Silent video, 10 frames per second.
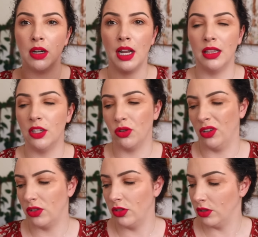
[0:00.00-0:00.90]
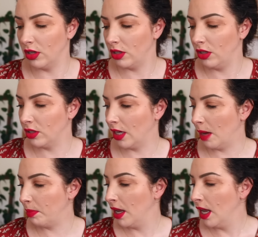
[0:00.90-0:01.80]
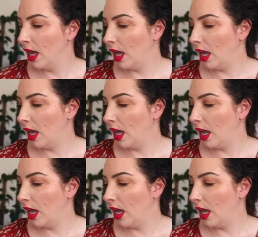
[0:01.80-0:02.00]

I literally just used it to use it up.